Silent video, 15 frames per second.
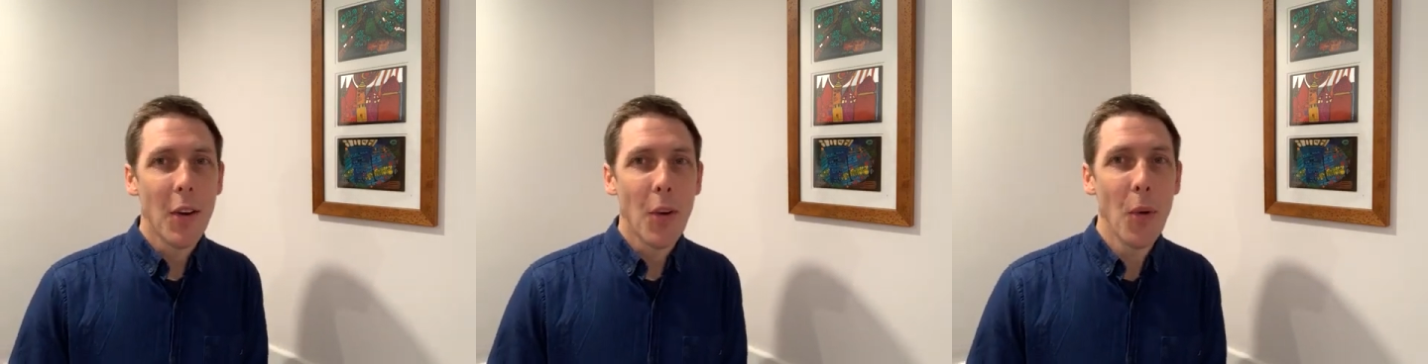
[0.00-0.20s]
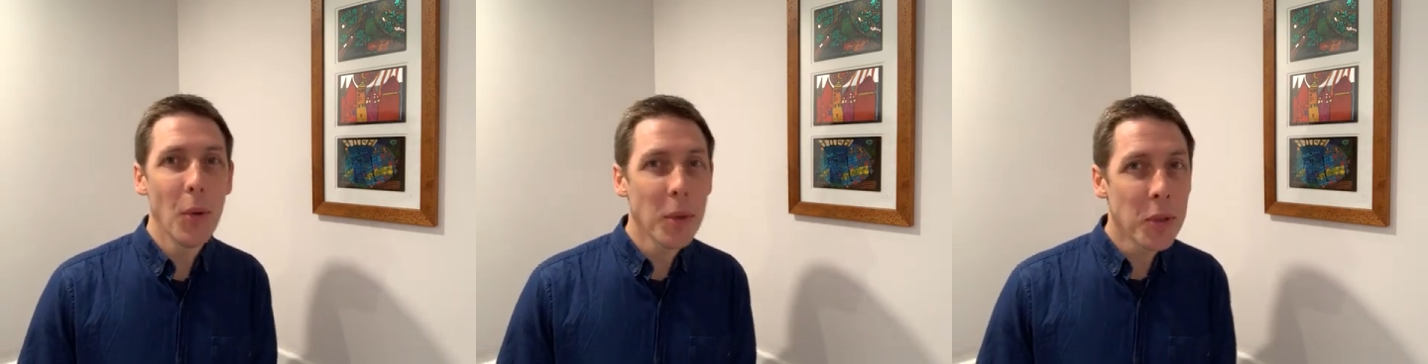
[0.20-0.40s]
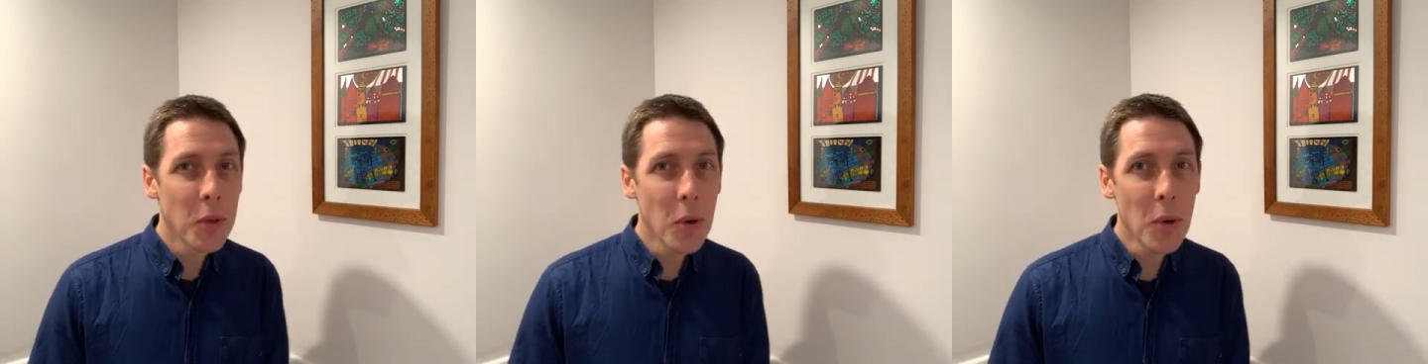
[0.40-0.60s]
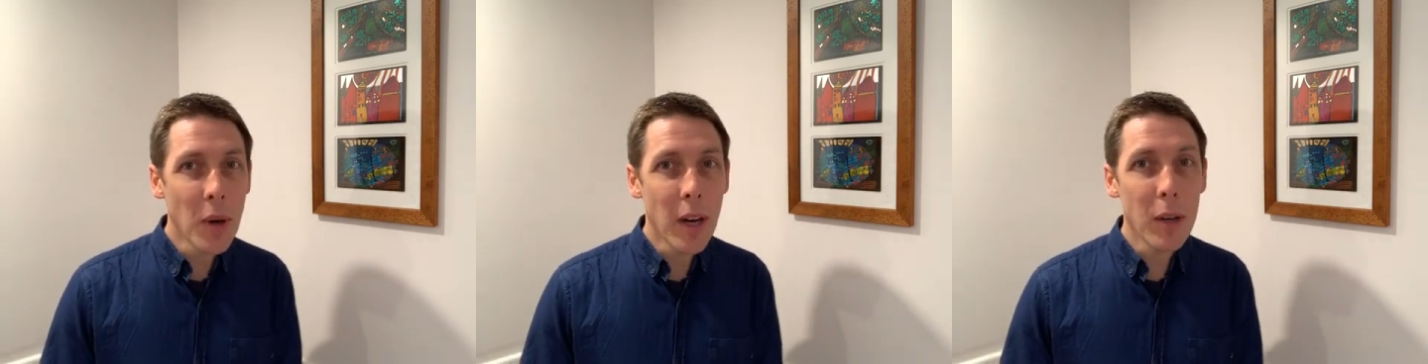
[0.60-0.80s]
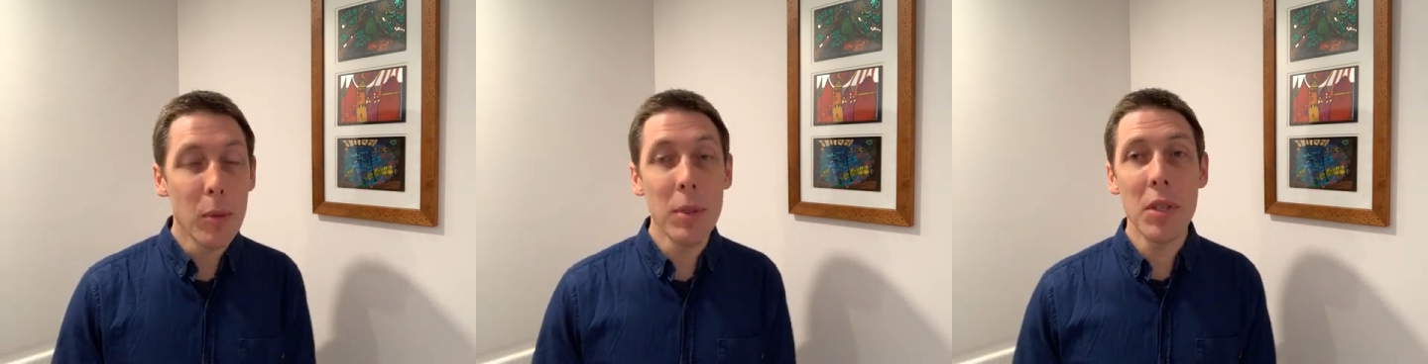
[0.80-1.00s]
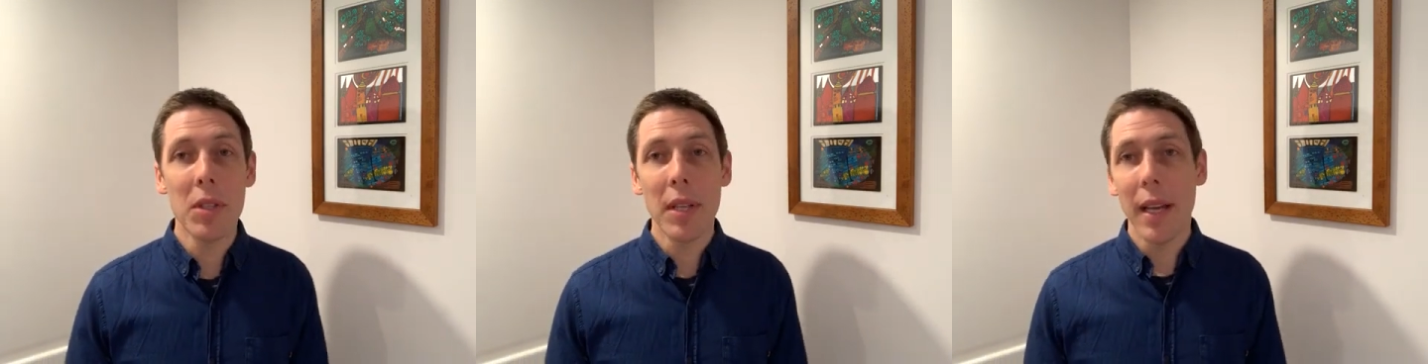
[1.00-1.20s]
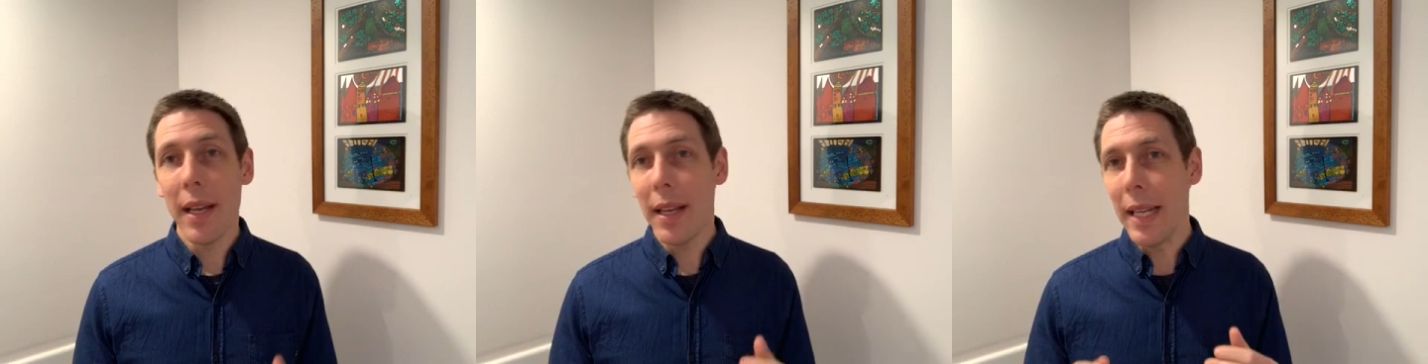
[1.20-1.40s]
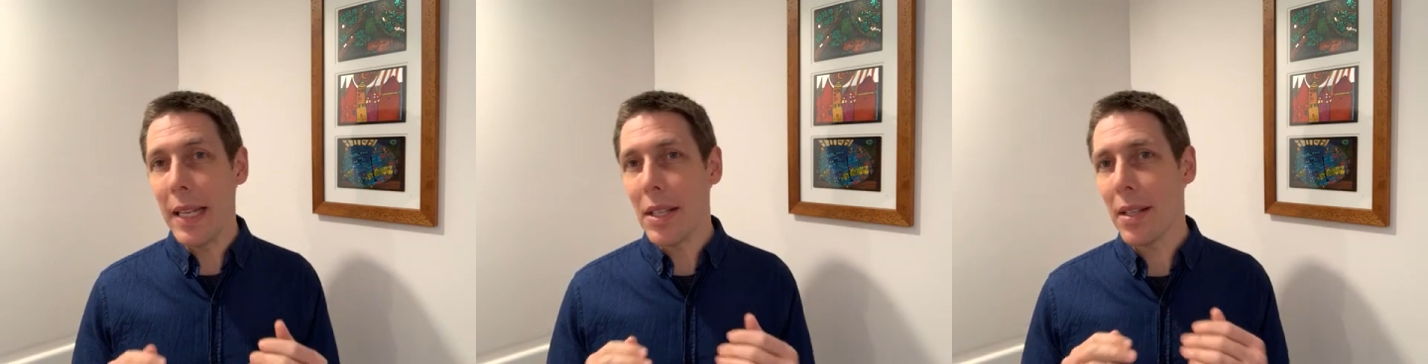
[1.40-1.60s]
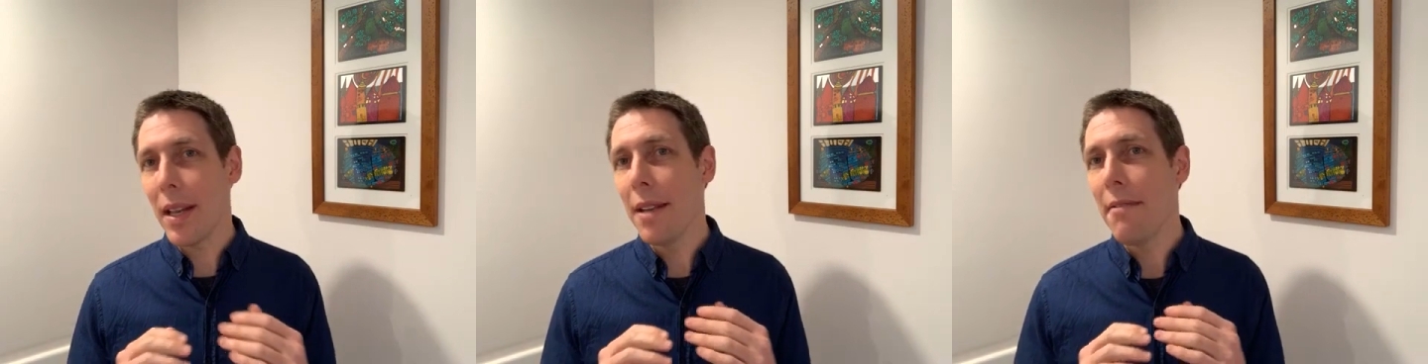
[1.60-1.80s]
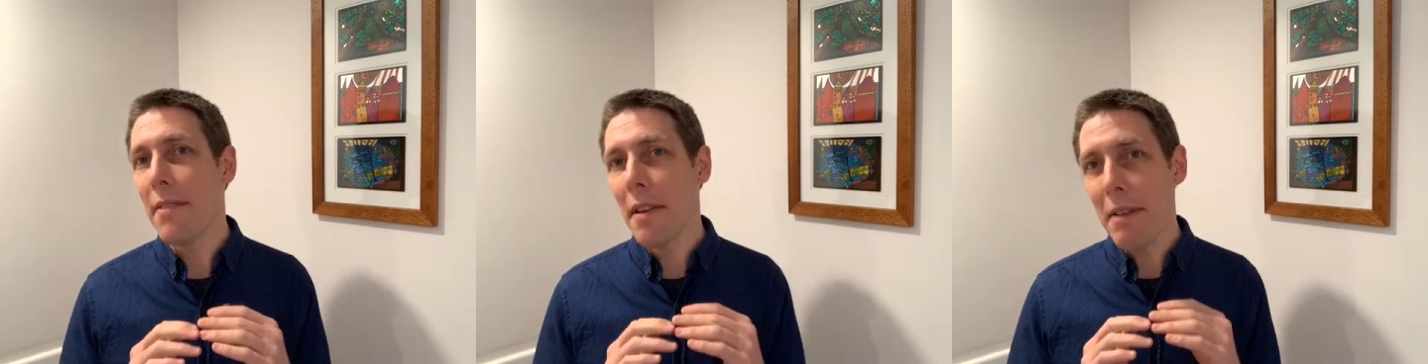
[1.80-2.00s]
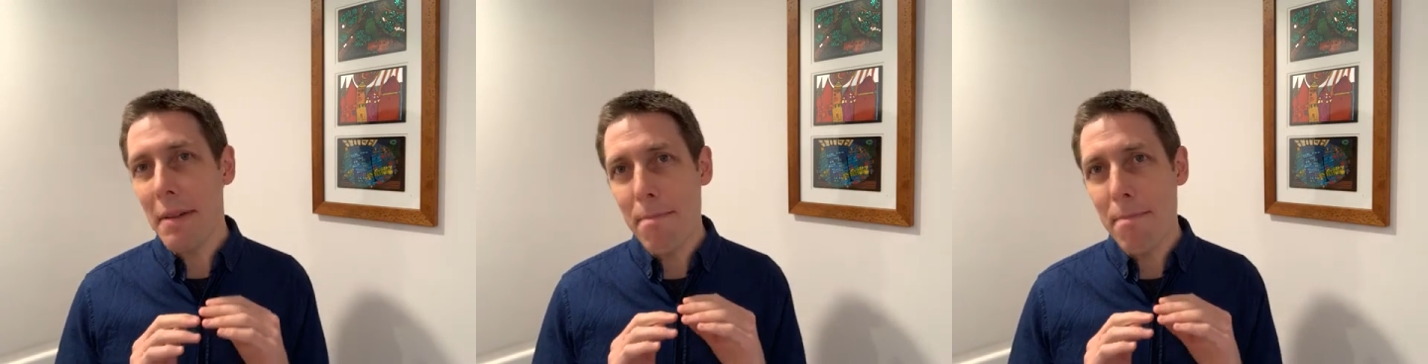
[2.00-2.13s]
All in all, I would say it's a very